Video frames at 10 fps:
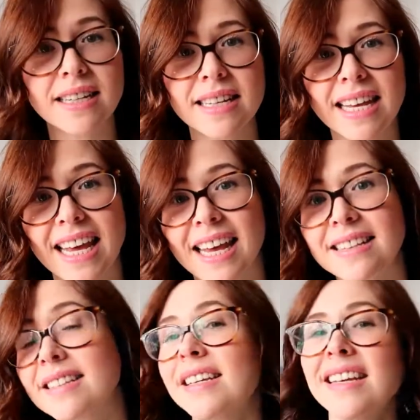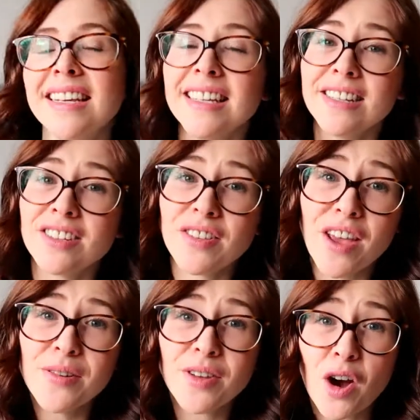is it. So
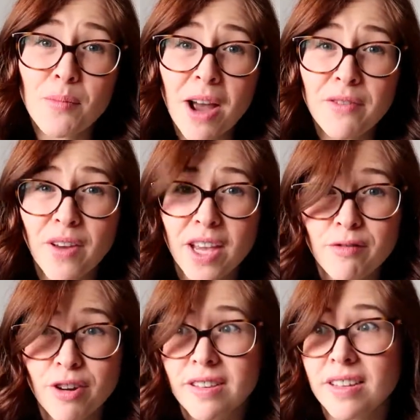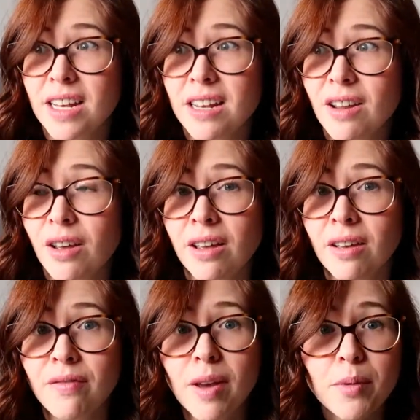those are my favourites in
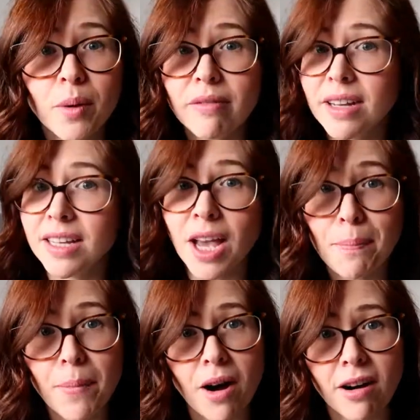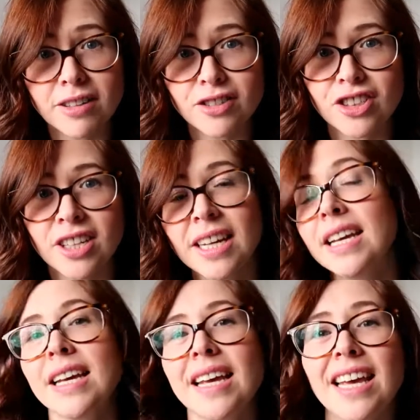February, March.
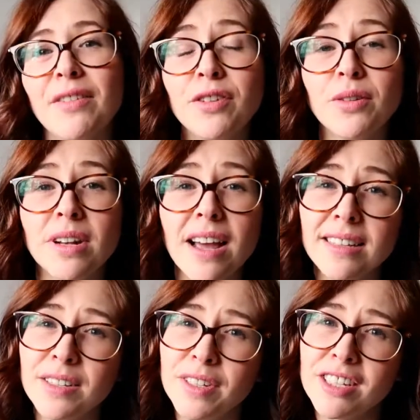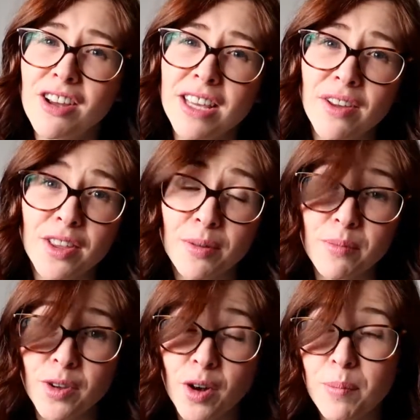If you like this video, give it a
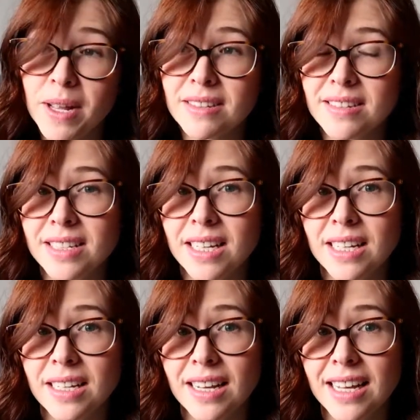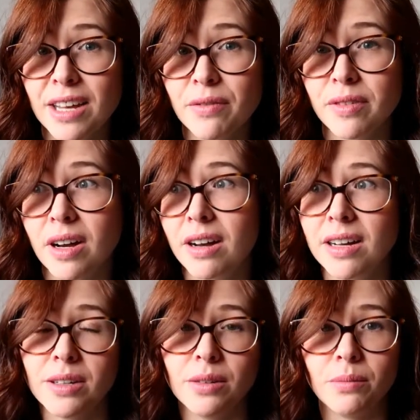thumbs up and see if
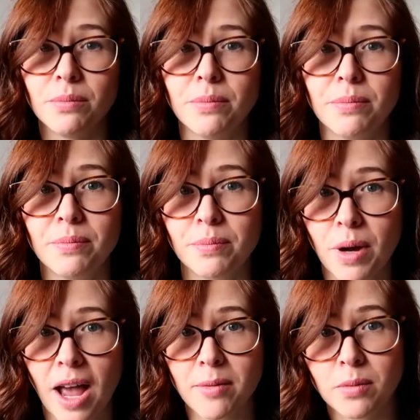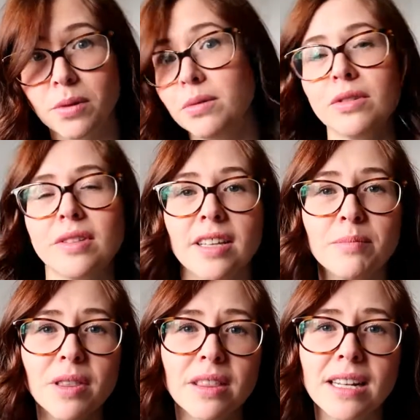I perhaps will do these
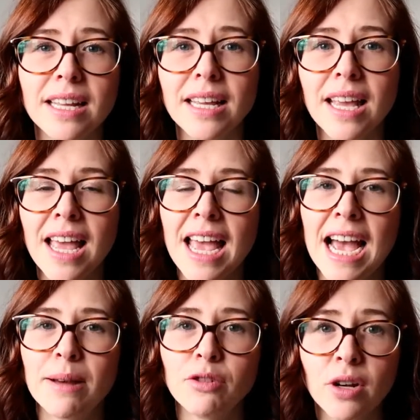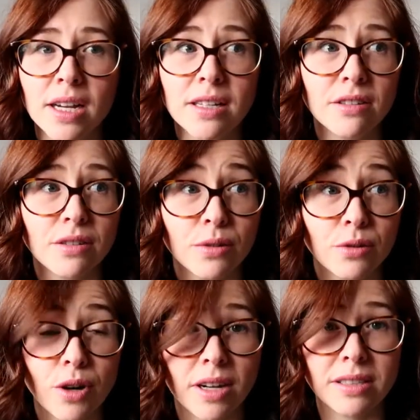monthly. I'm trying to
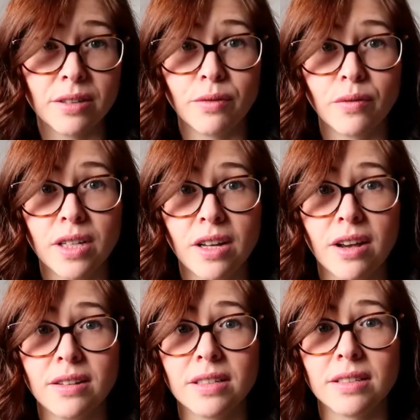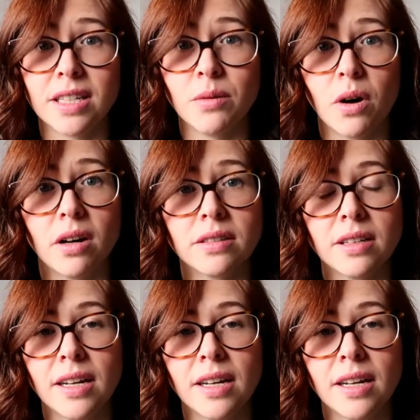try different videos to see what